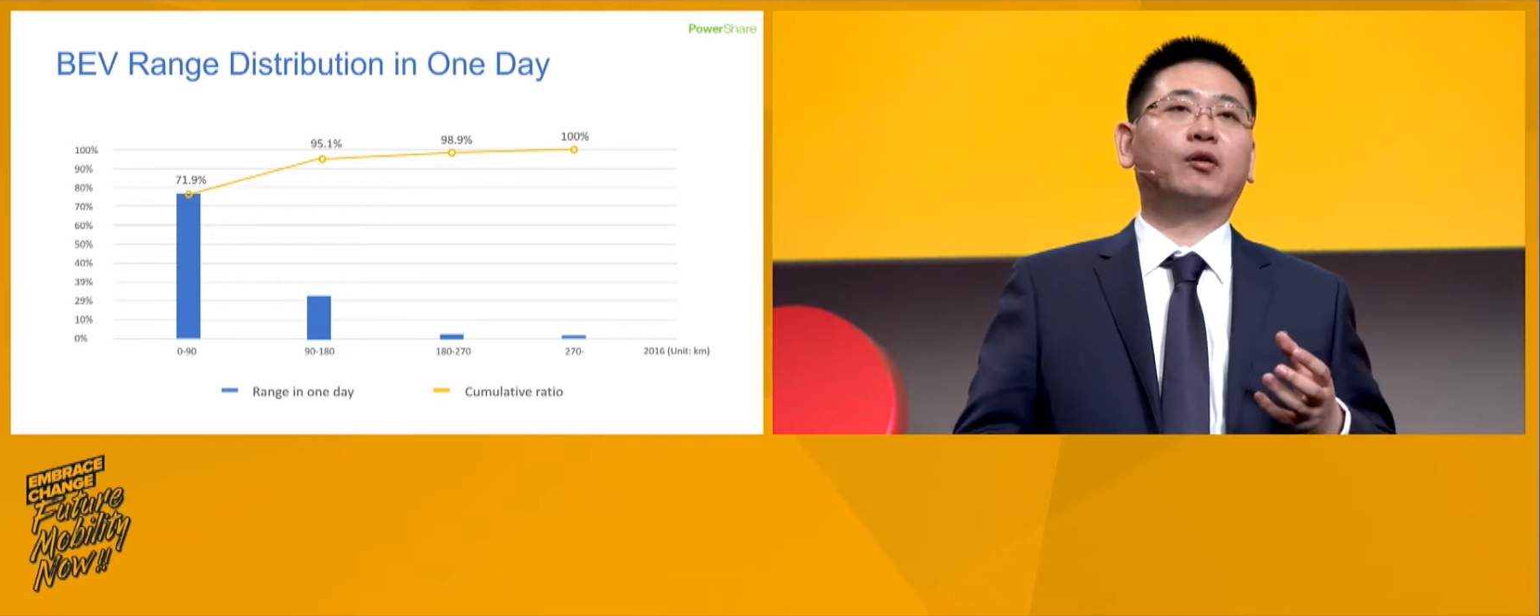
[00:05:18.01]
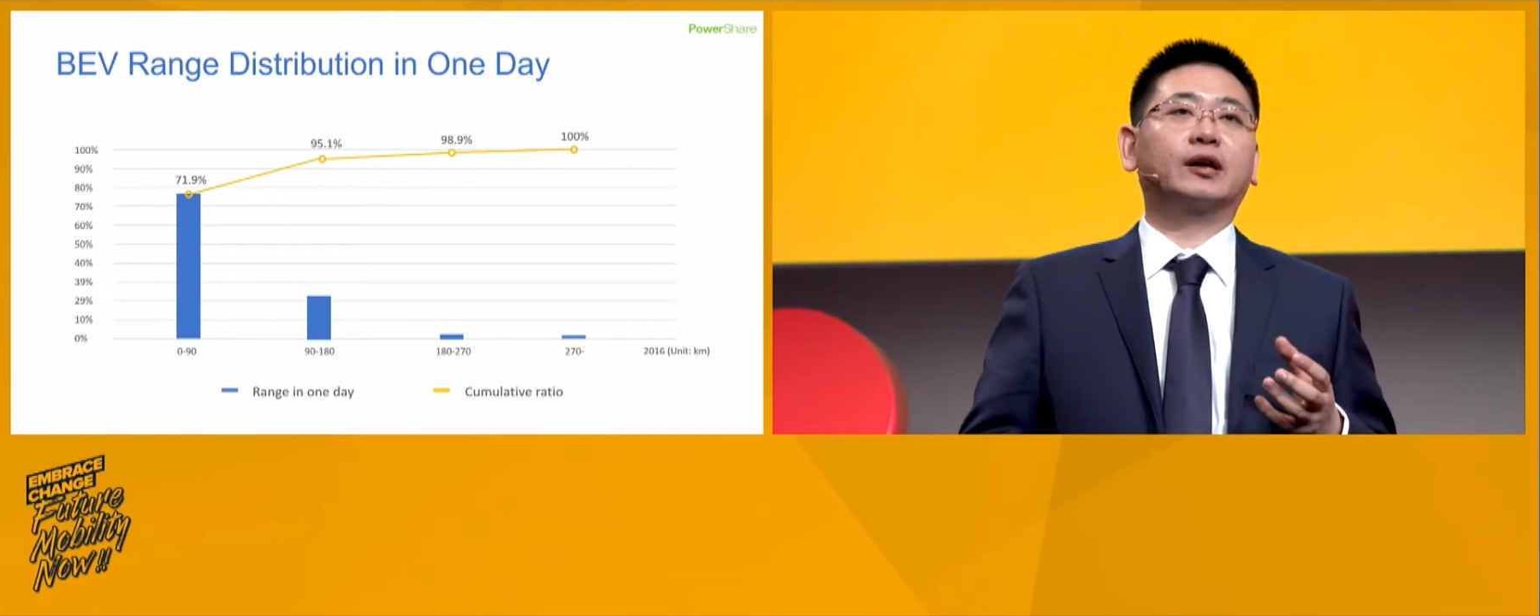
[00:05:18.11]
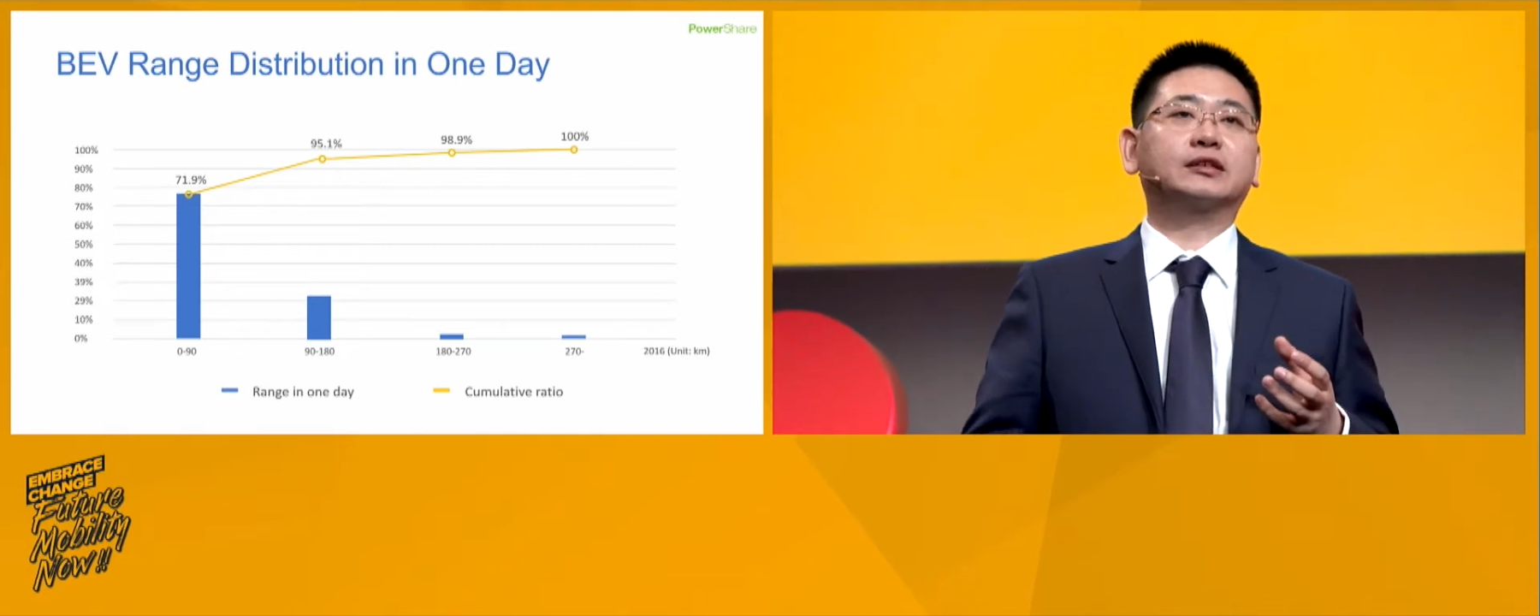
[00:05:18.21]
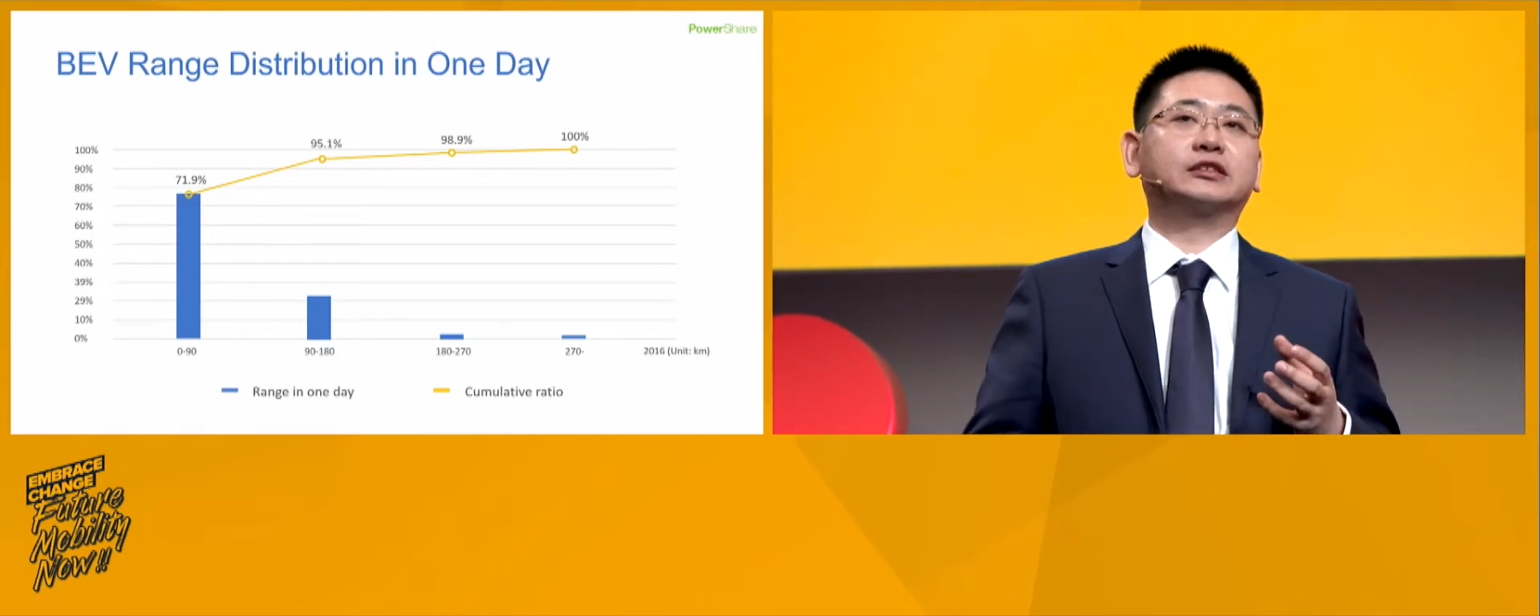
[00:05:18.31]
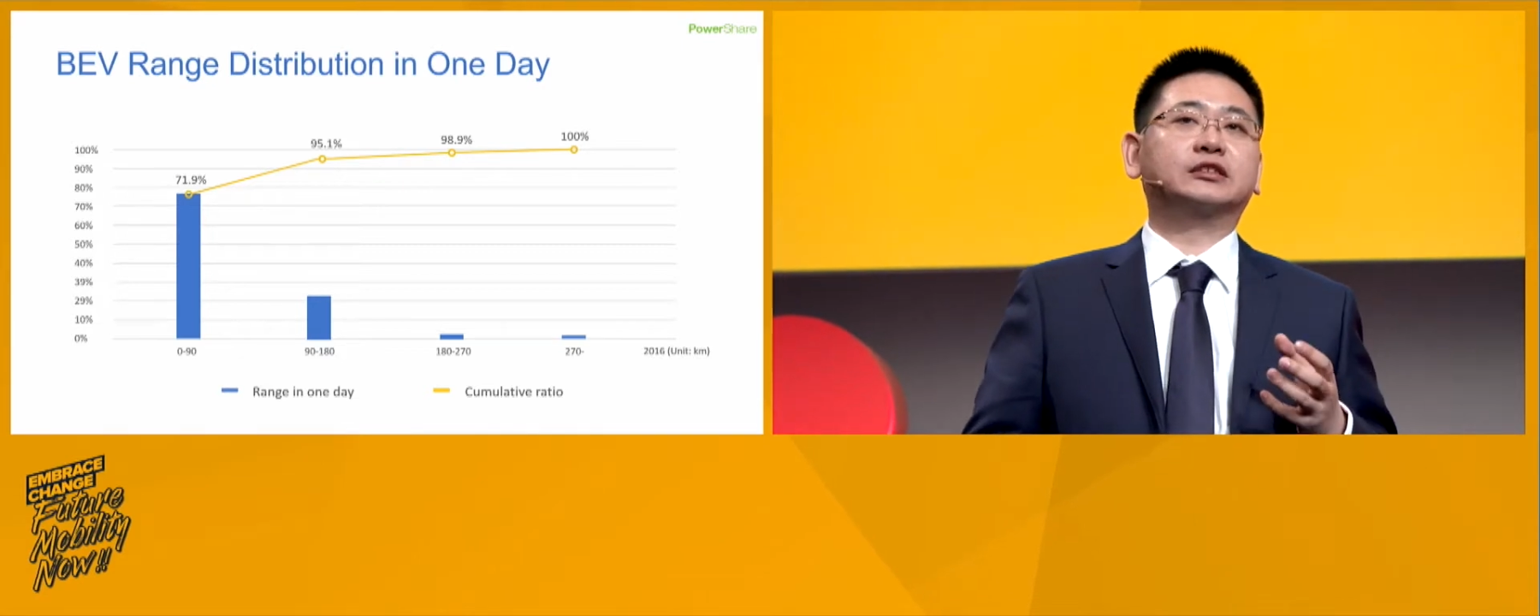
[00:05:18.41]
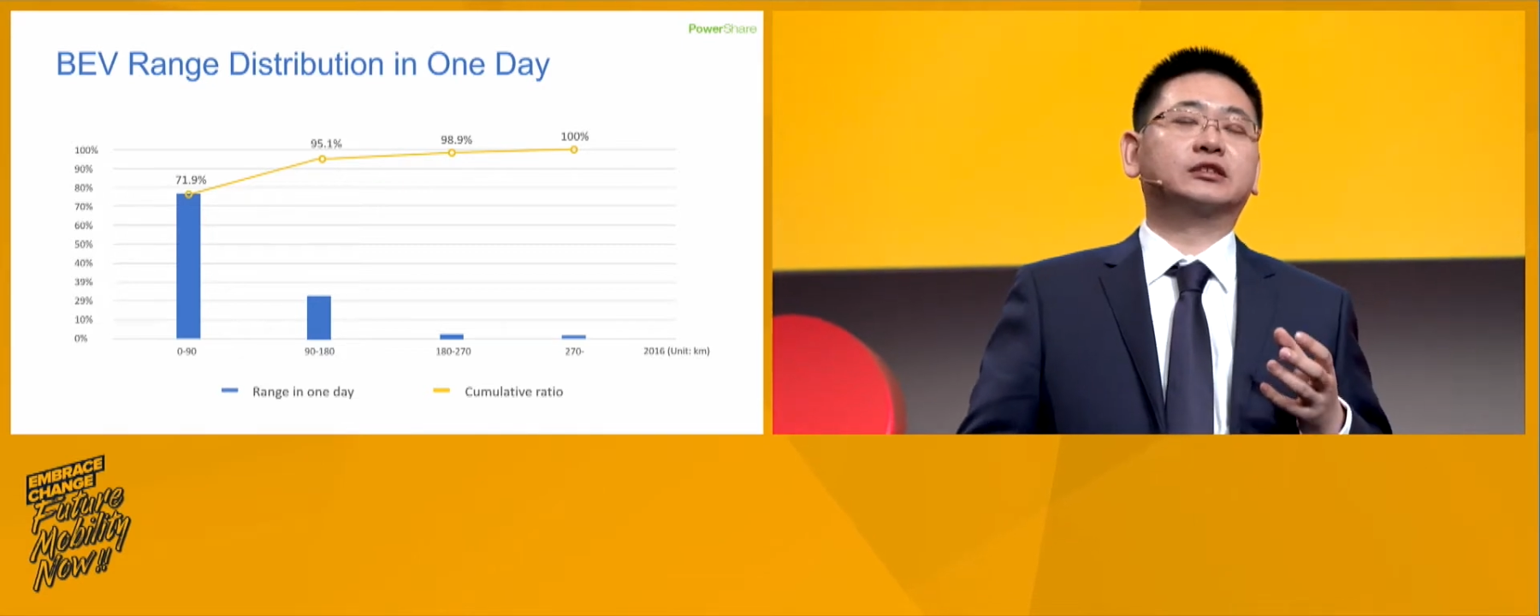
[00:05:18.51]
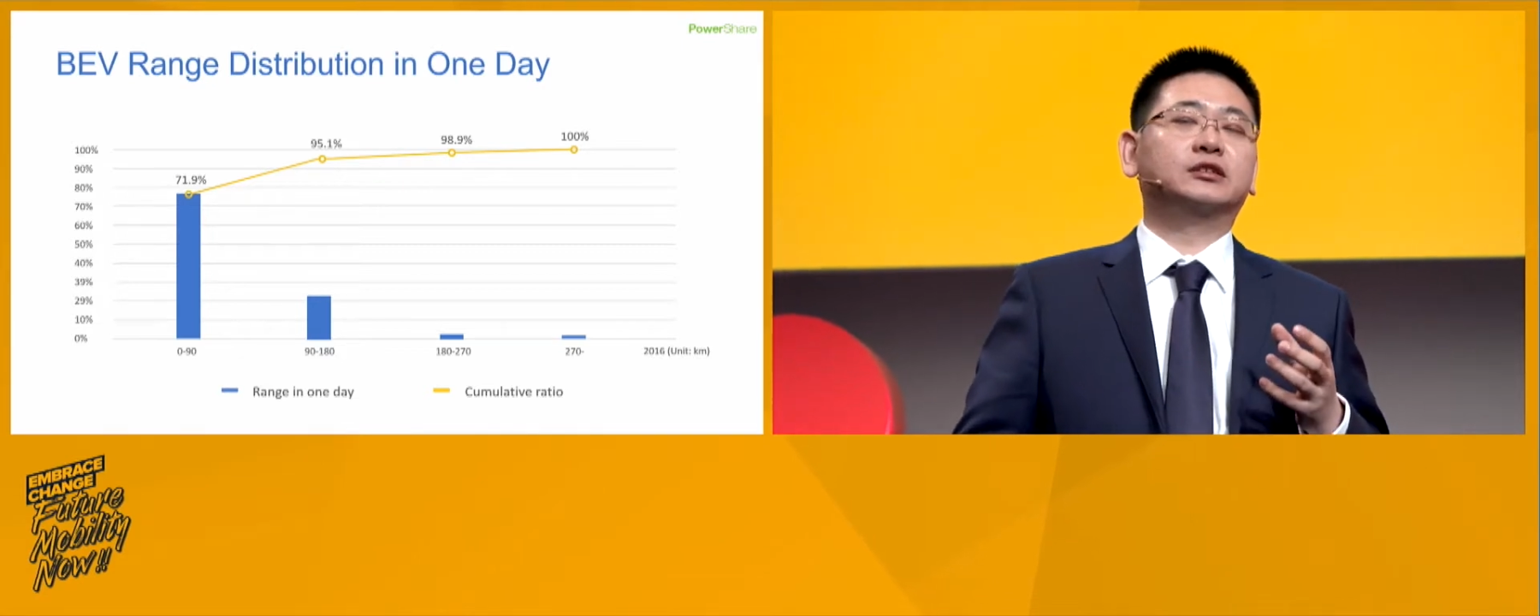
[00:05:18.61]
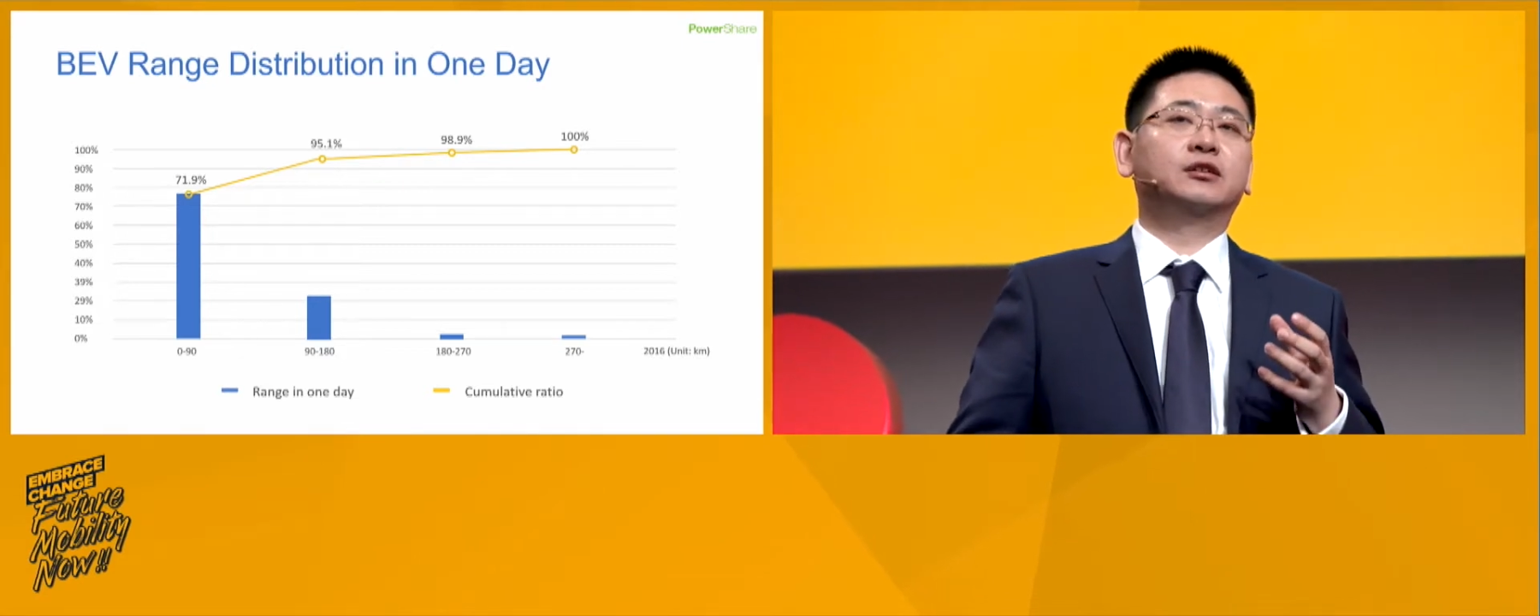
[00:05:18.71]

use the